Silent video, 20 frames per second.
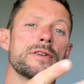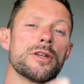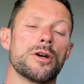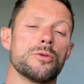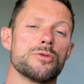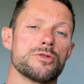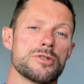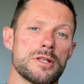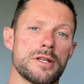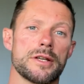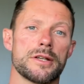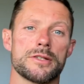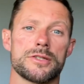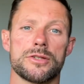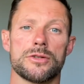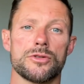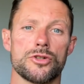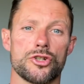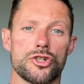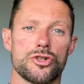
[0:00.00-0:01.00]
those links
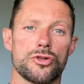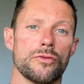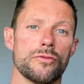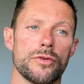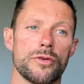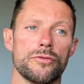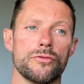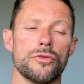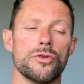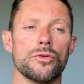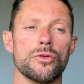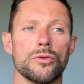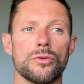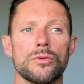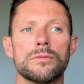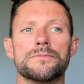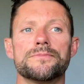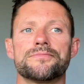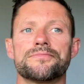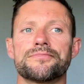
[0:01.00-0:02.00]
to the Shorin Ryu
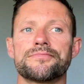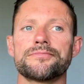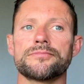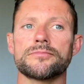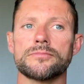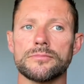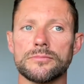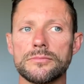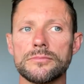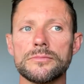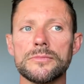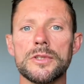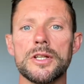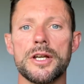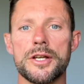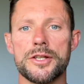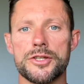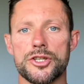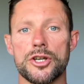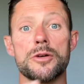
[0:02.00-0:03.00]

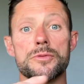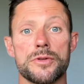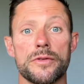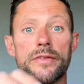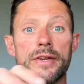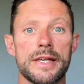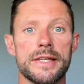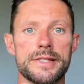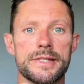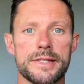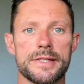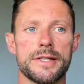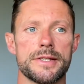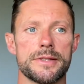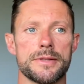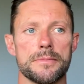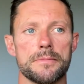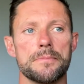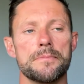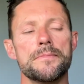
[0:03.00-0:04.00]
in terms of his
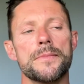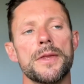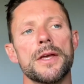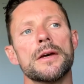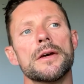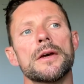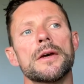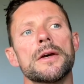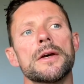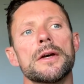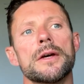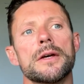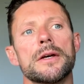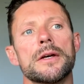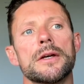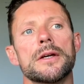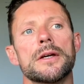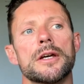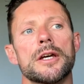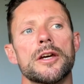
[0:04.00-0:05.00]
system.
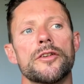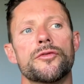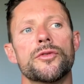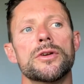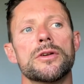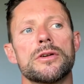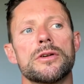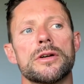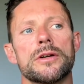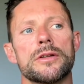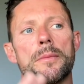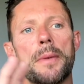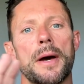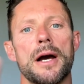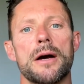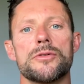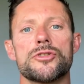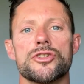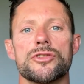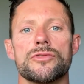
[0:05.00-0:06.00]
If we look at the
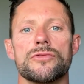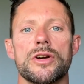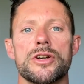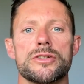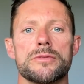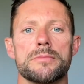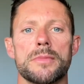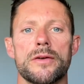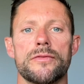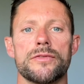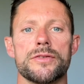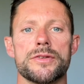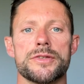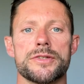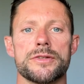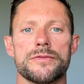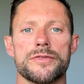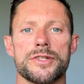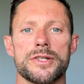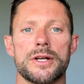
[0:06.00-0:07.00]
power generation methods
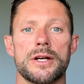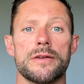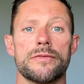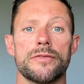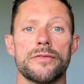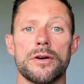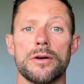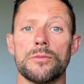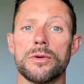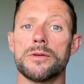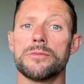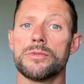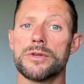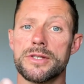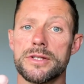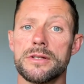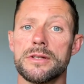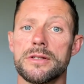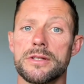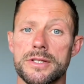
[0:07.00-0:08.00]
of Cypher, we
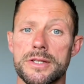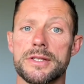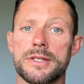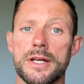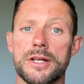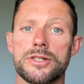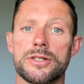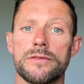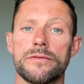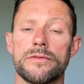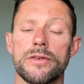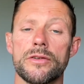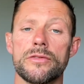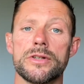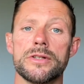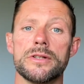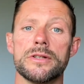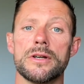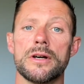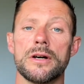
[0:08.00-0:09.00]
see it's actually
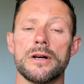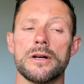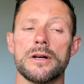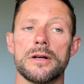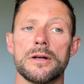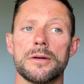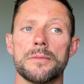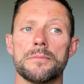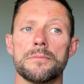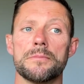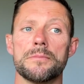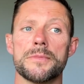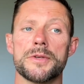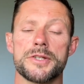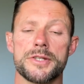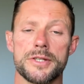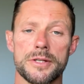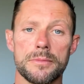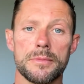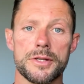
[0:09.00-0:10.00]
very
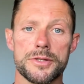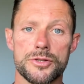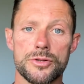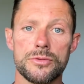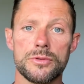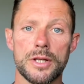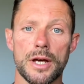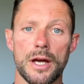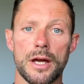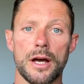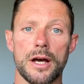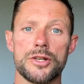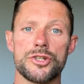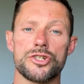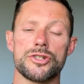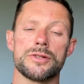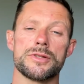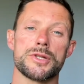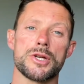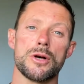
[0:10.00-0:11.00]
similar to
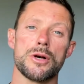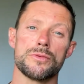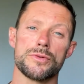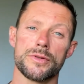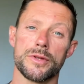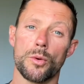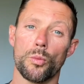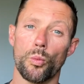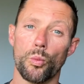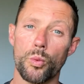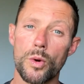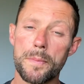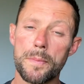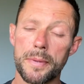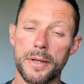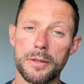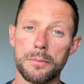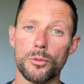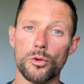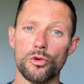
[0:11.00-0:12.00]
Naihanchi in terms of the
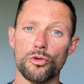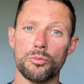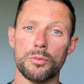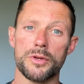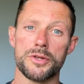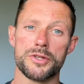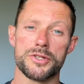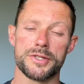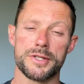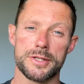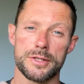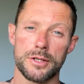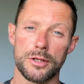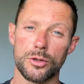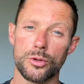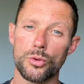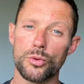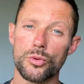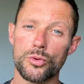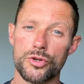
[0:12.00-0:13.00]
whipping movements, this
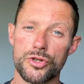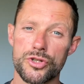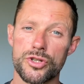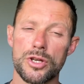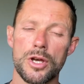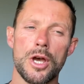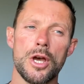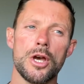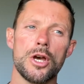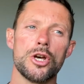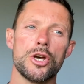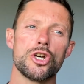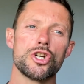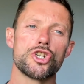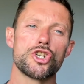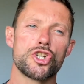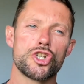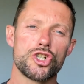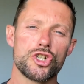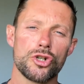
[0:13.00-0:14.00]
loose
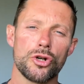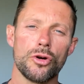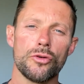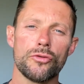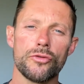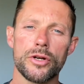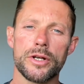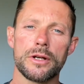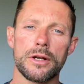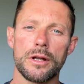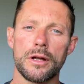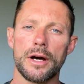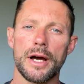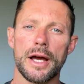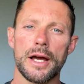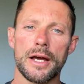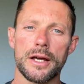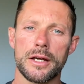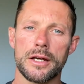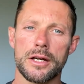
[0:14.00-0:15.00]

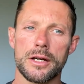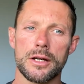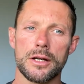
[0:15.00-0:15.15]
Shorin-like